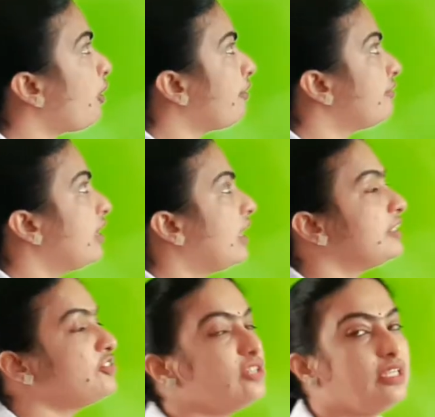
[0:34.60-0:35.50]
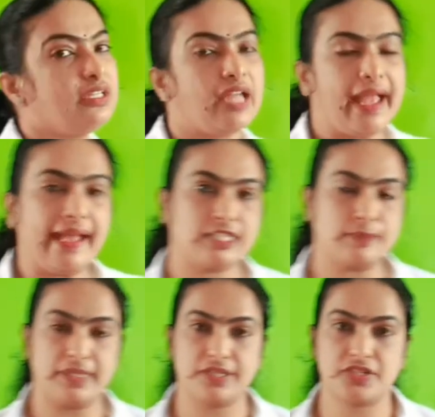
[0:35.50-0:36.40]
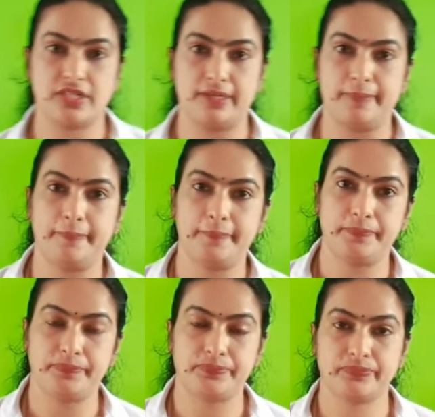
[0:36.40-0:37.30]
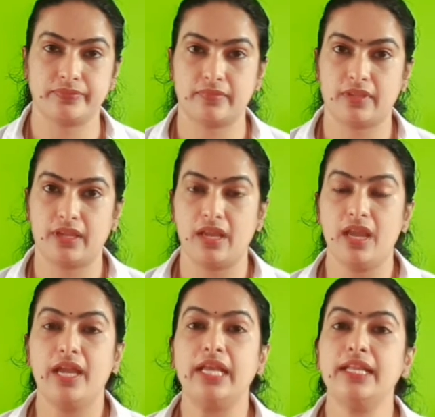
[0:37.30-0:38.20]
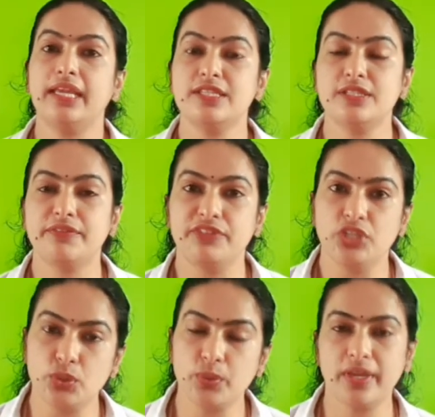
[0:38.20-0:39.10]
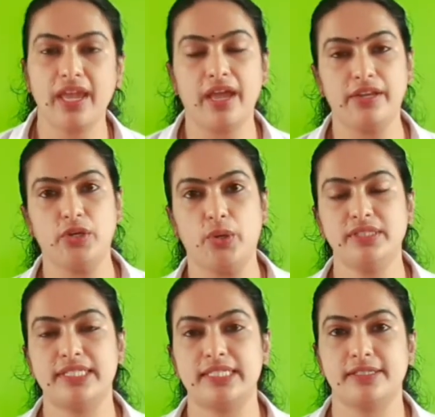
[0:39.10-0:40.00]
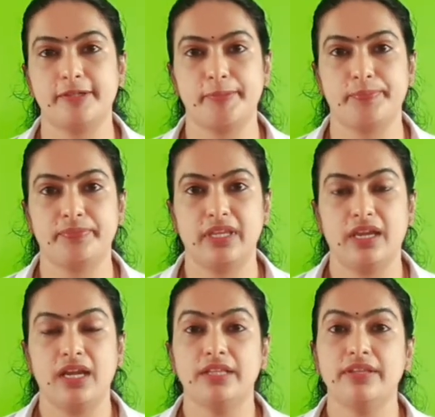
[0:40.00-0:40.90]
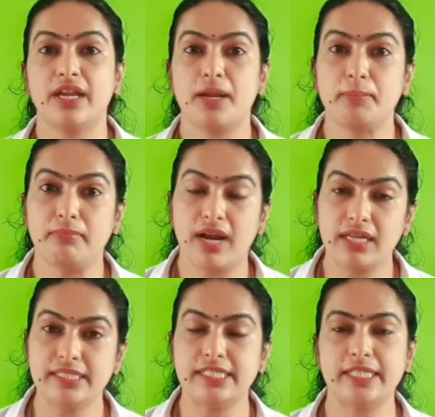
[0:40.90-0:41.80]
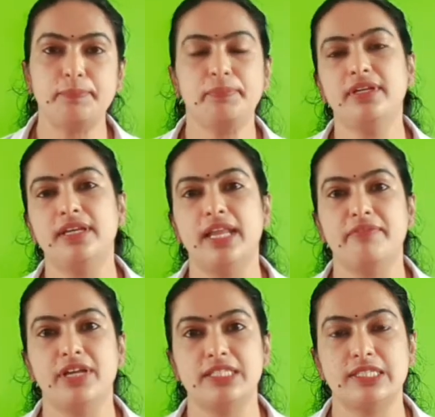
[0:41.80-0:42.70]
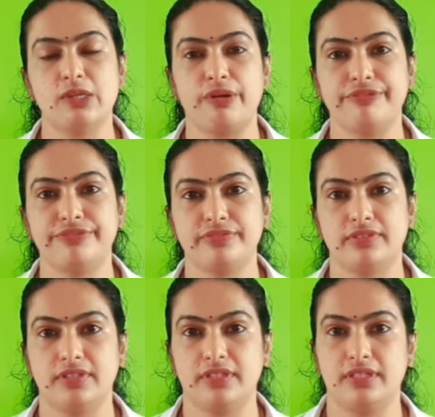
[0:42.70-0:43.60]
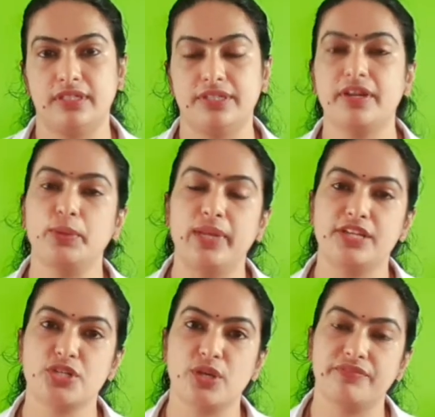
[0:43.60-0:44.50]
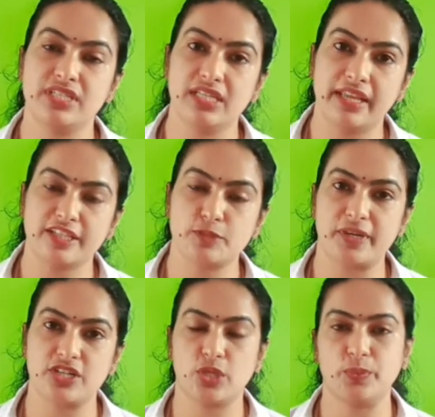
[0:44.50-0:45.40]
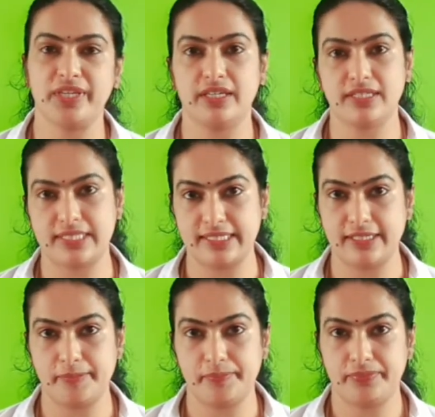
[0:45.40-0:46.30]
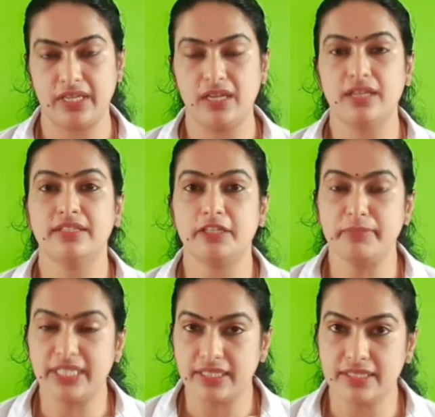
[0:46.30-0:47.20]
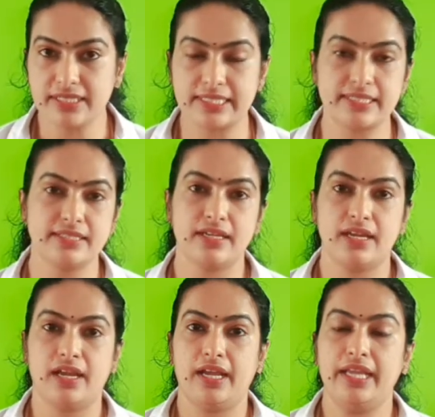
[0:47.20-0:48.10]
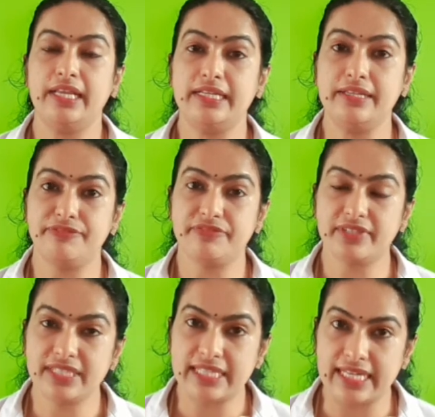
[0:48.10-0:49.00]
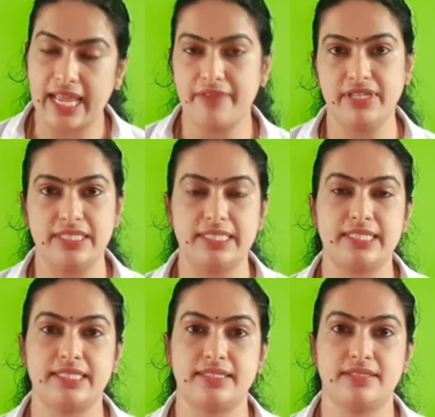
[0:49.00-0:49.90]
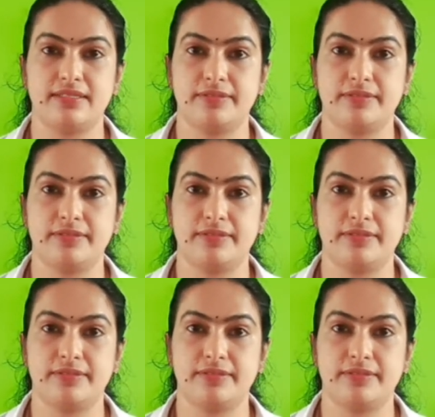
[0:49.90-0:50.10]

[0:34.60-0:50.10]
of gene expression. In case of eukaryotes, there are multiple levels of regulation of gene expression we can see. That means in different levels,